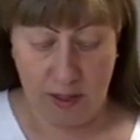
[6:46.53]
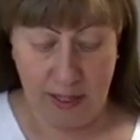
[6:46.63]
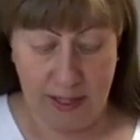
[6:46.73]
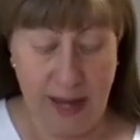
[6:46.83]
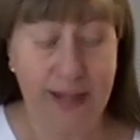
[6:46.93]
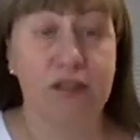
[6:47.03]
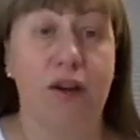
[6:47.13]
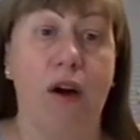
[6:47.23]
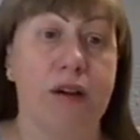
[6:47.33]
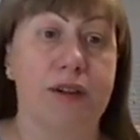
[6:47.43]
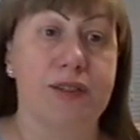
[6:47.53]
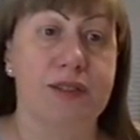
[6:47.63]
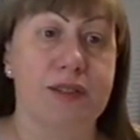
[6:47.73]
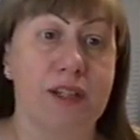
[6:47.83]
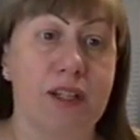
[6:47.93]
Kardec taught
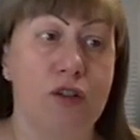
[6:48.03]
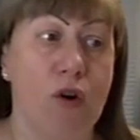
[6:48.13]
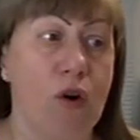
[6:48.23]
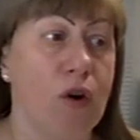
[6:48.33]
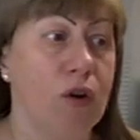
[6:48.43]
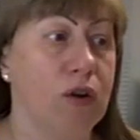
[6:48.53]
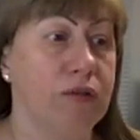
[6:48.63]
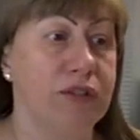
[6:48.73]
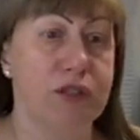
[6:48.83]
us in all of